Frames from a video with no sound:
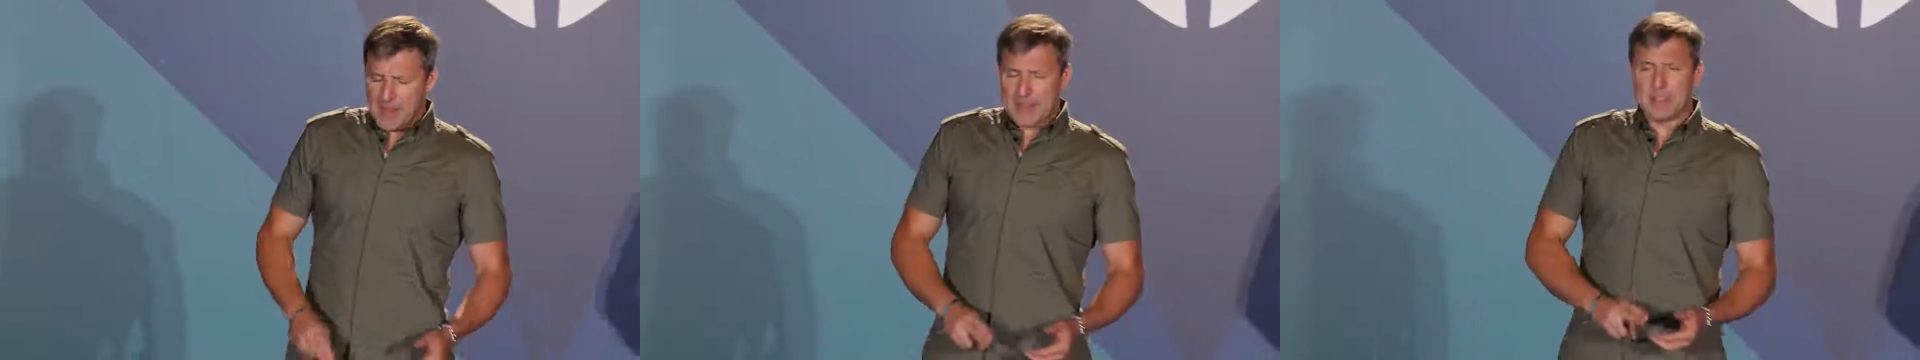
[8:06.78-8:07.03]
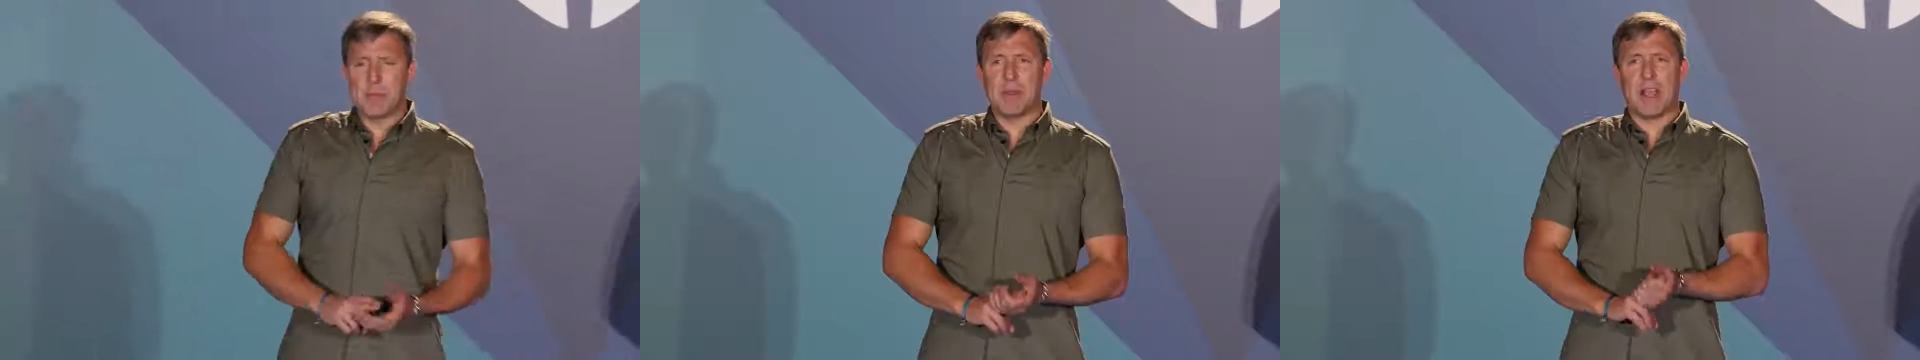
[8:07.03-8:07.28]

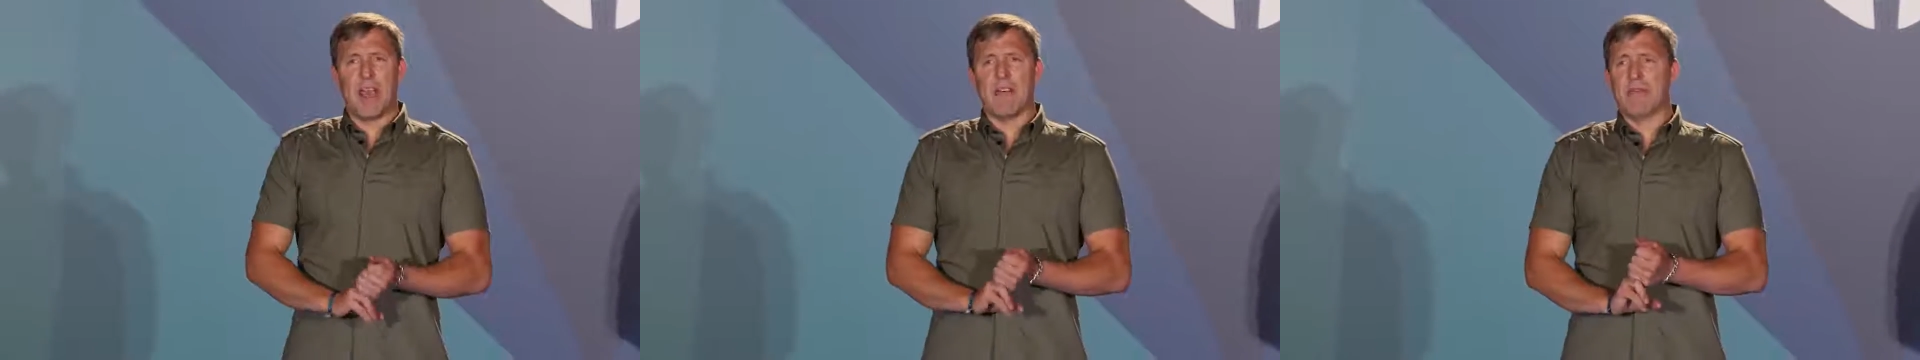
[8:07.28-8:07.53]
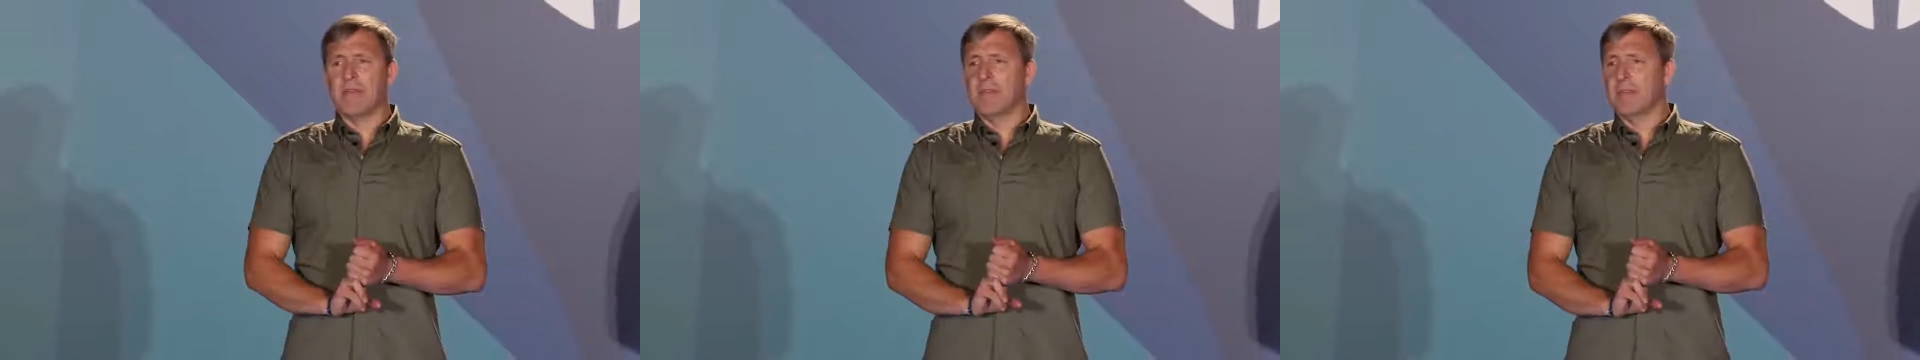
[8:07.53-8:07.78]
That's a big
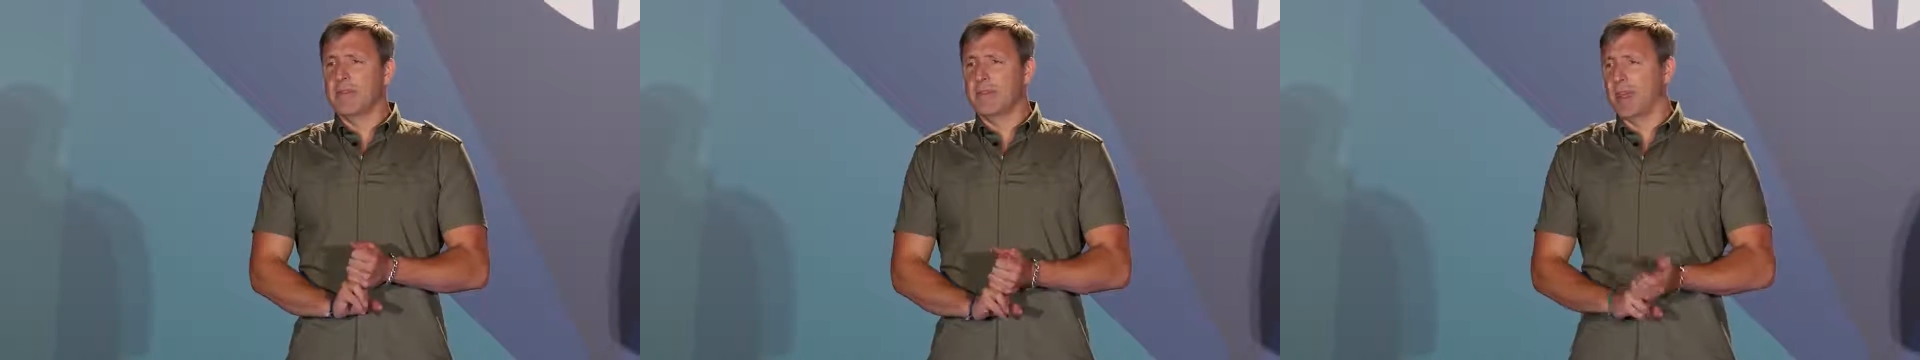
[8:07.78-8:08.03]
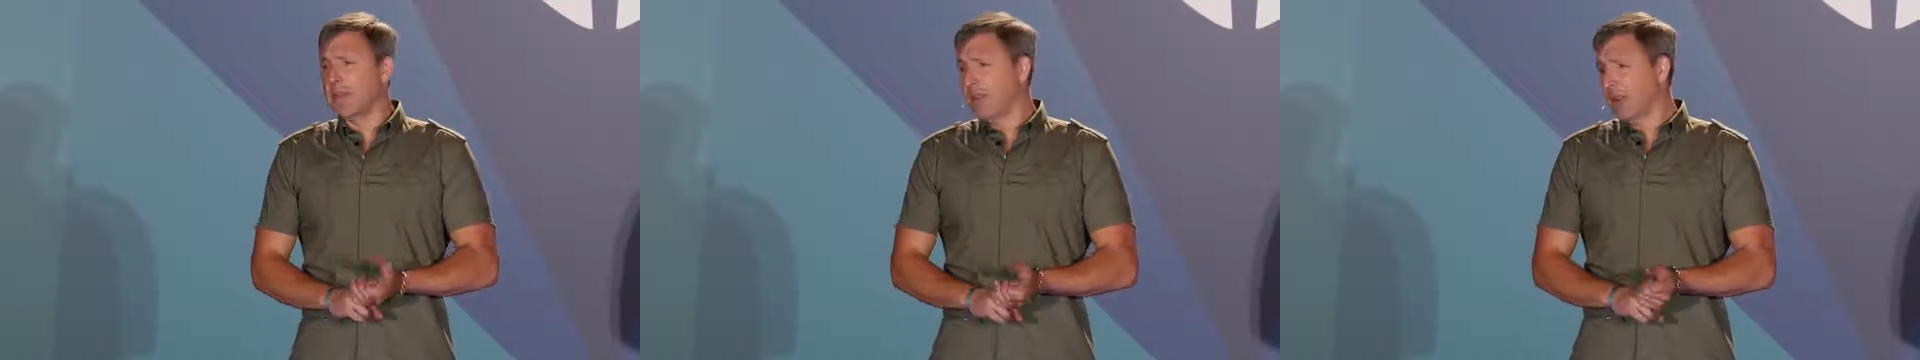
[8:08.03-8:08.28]
F
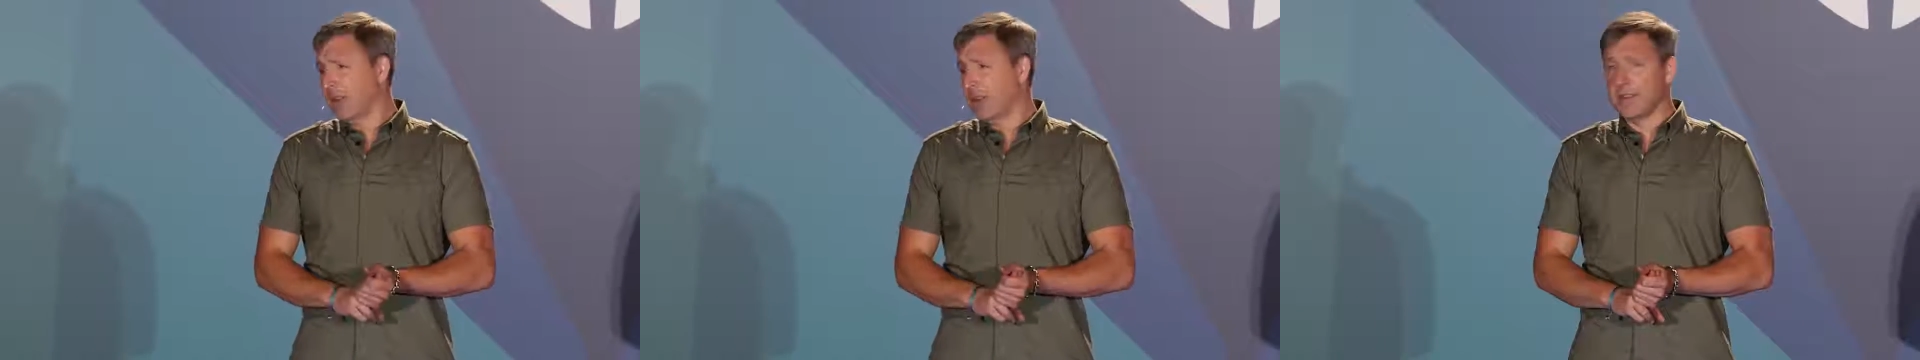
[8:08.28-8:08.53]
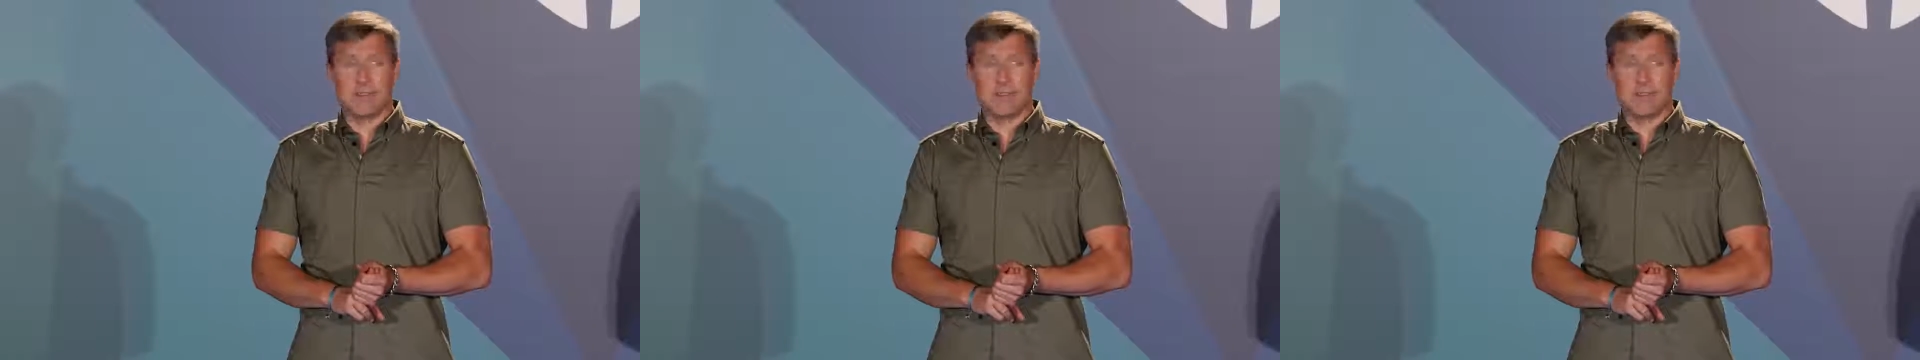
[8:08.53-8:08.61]
that, frankly,